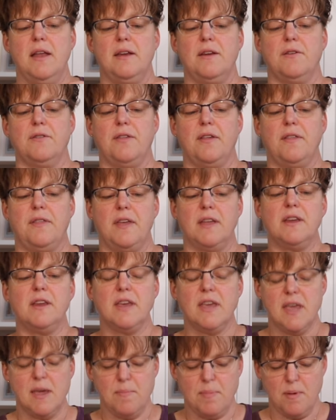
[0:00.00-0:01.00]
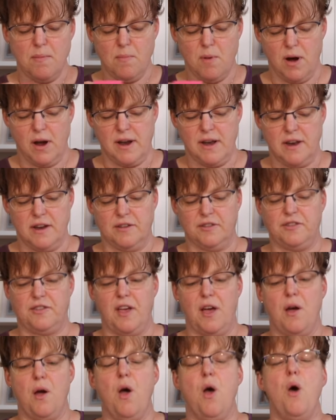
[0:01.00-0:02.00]
Now the thing to keep in mind is
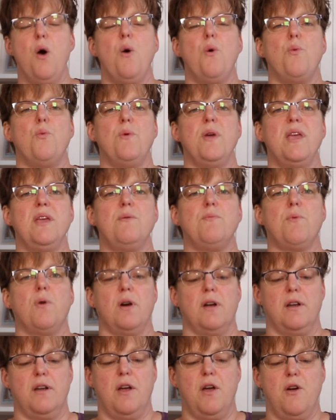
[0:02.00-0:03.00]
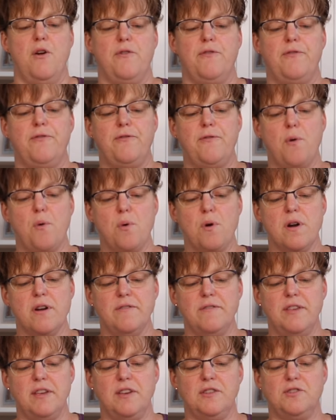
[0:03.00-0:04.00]
that we want 4
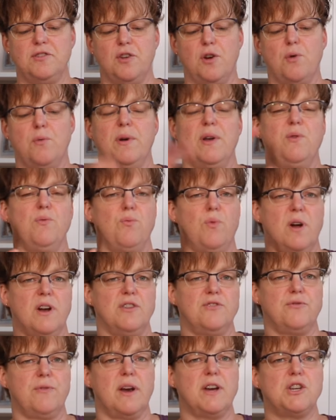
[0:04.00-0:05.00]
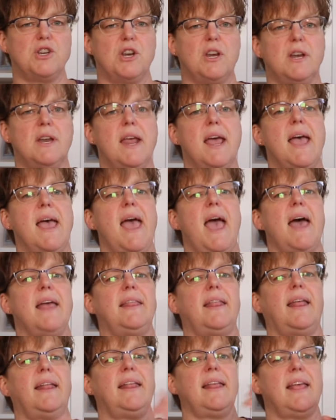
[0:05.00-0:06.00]
of these to go in one direction,
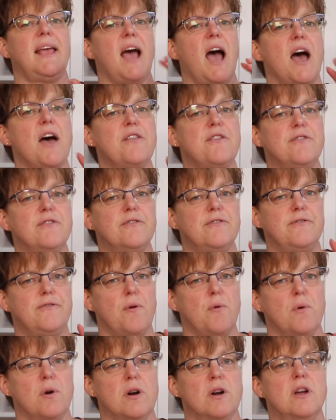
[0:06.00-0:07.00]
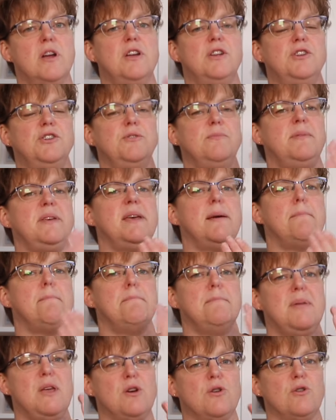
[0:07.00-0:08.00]
and then the other 4 to be a
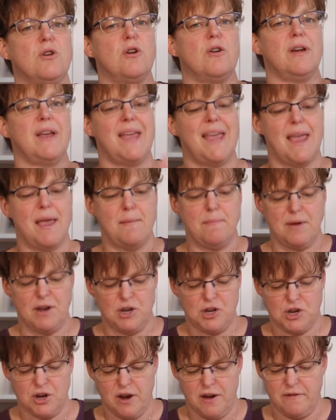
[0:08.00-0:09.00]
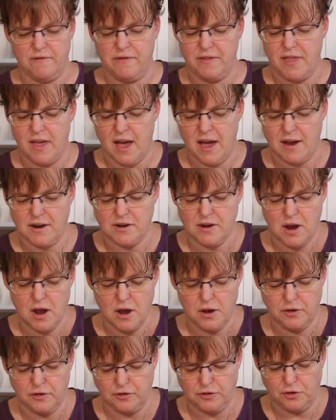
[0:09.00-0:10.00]
mirror image of that.
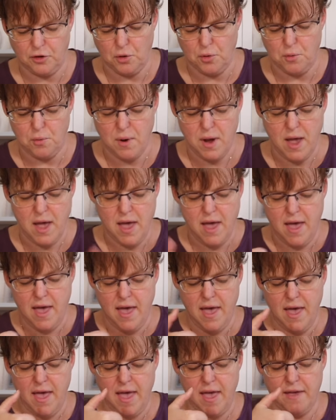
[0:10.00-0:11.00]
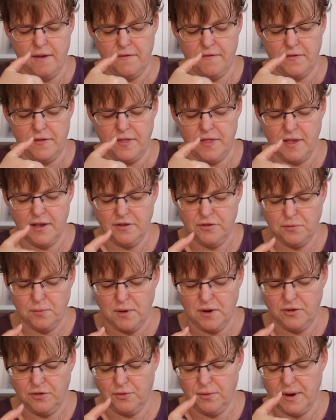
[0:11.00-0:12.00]
So if this
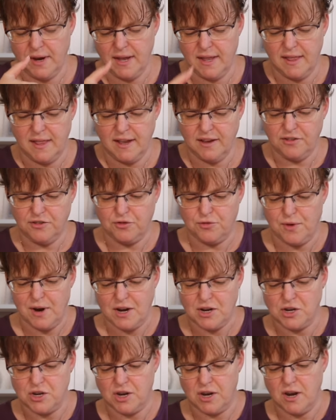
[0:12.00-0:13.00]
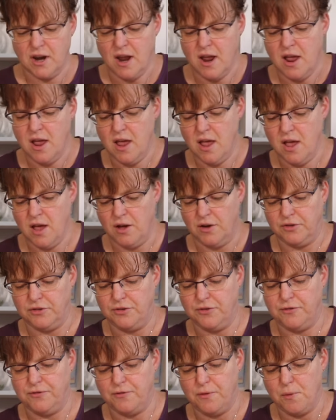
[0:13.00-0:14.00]
one is going in this direction, I'll
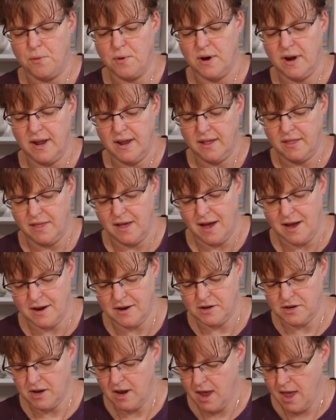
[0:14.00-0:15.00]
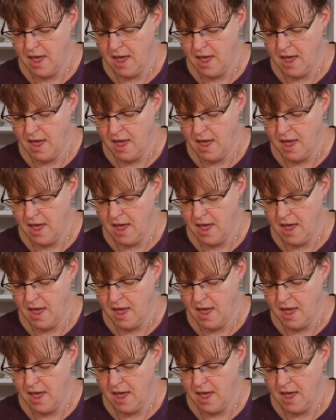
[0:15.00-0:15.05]
do 4 like that,